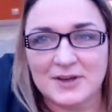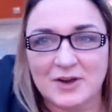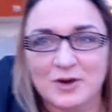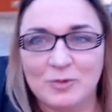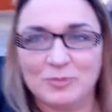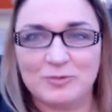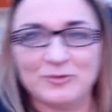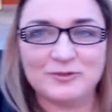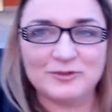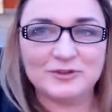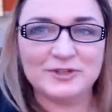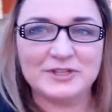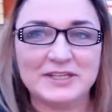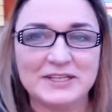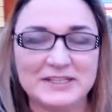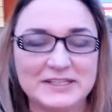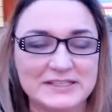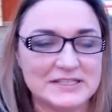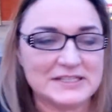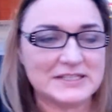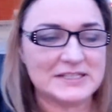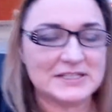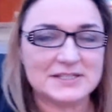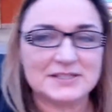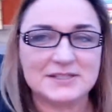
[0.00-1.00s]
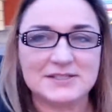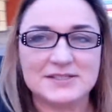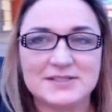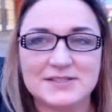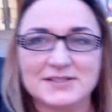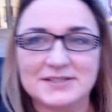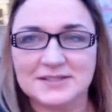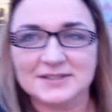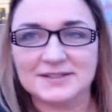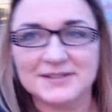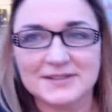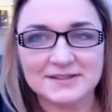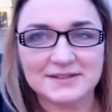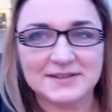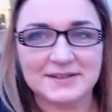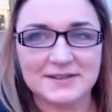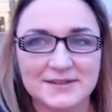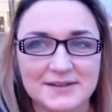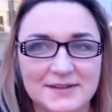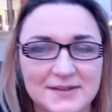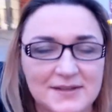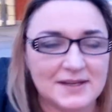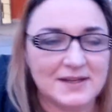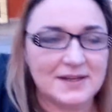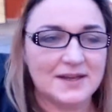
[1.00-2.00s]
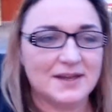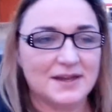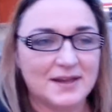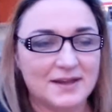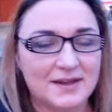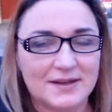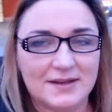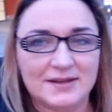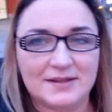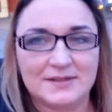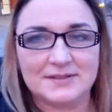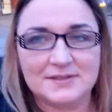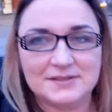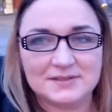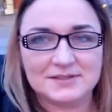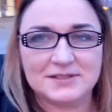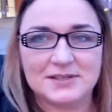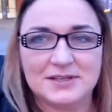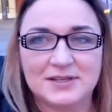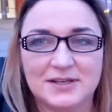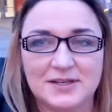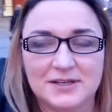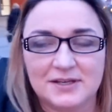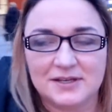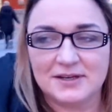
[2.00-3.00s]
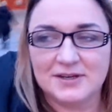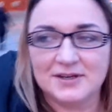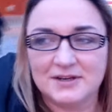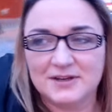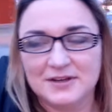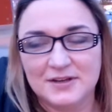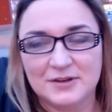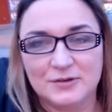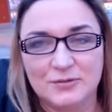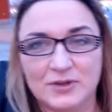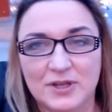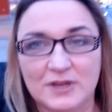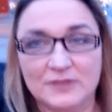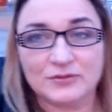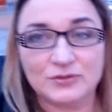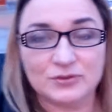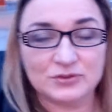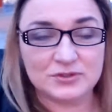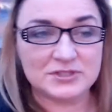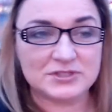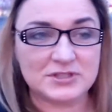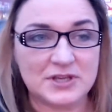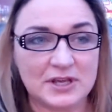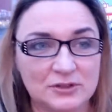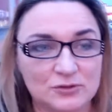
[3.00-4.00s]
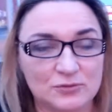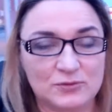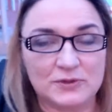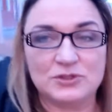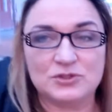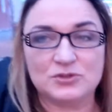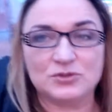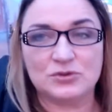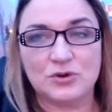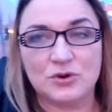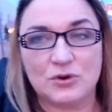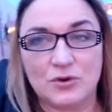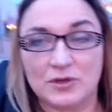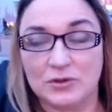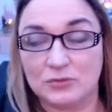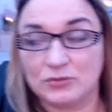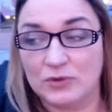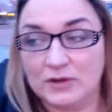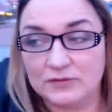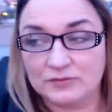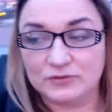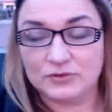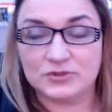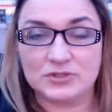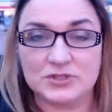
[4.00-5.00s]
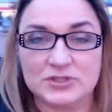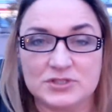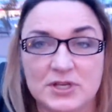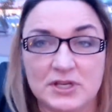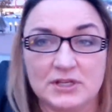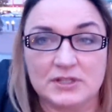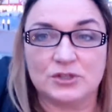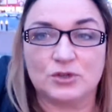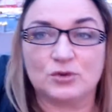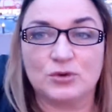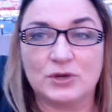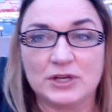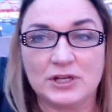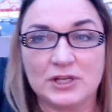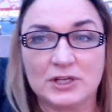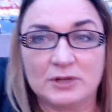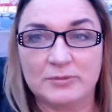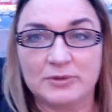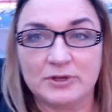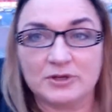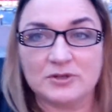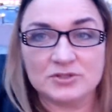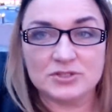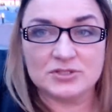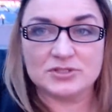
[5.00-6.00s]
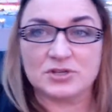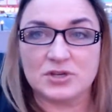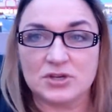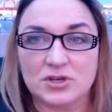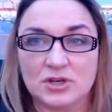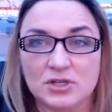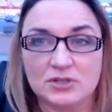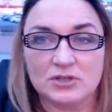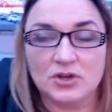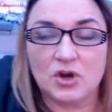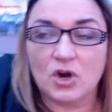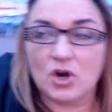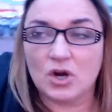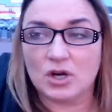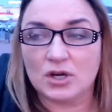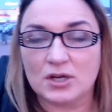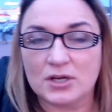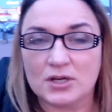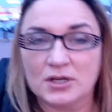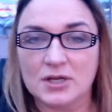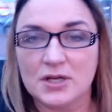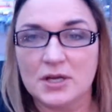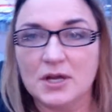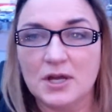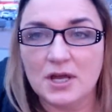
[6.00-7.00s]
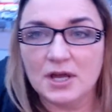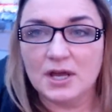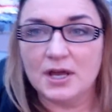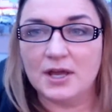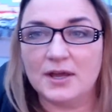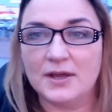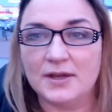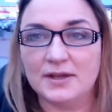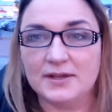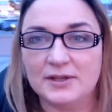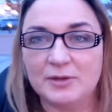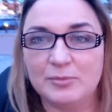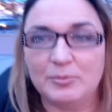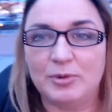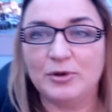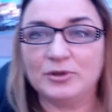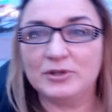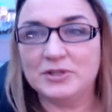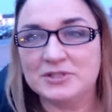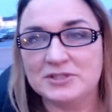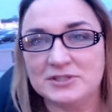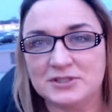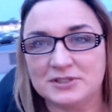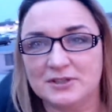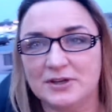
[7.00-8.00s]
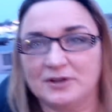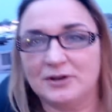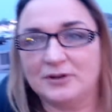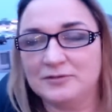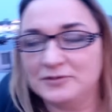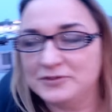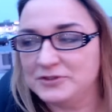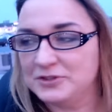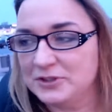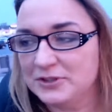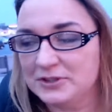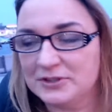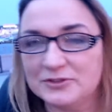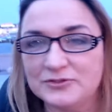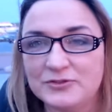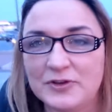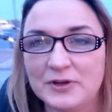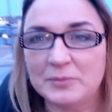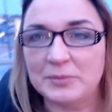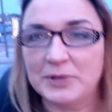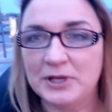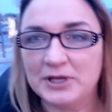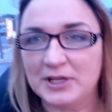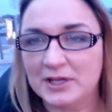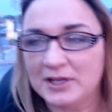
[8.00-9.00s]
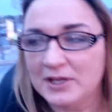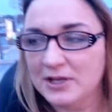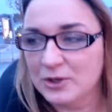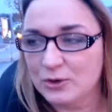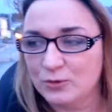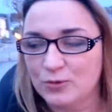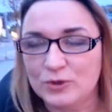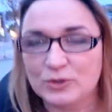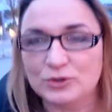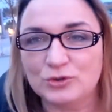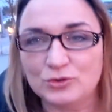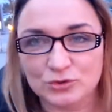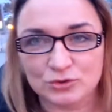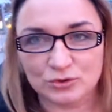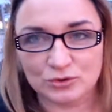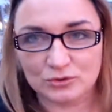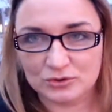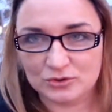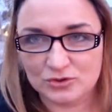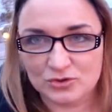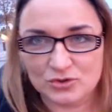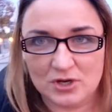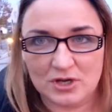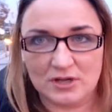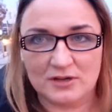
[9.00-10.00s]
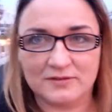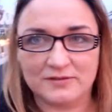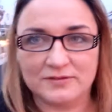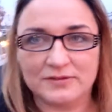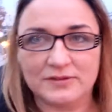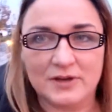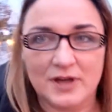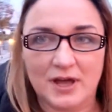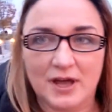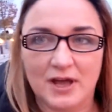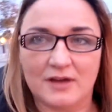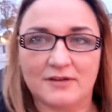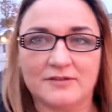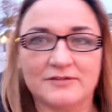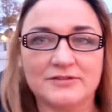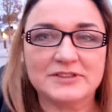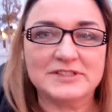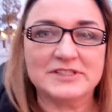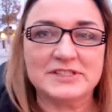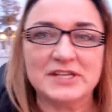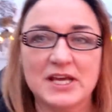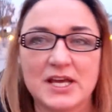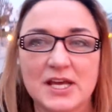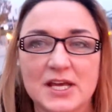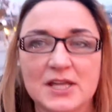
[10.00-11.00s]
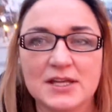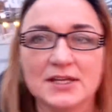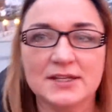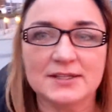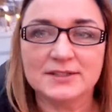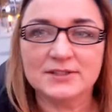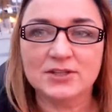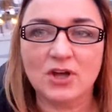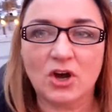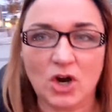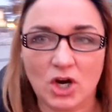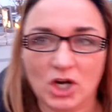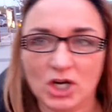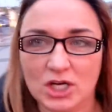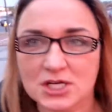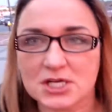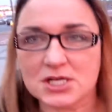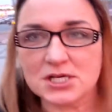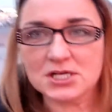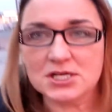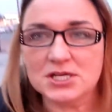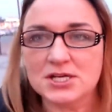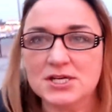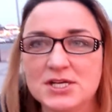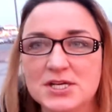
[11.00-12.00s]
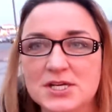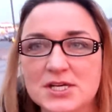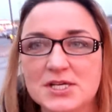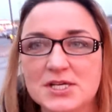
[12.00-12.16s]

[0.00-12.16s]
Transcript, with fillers: Hopefully he didn't. And we have to decide where to go and we have to decide quickly because it's getting dark. And the policy of Sinclair's family, we do not drive after dark.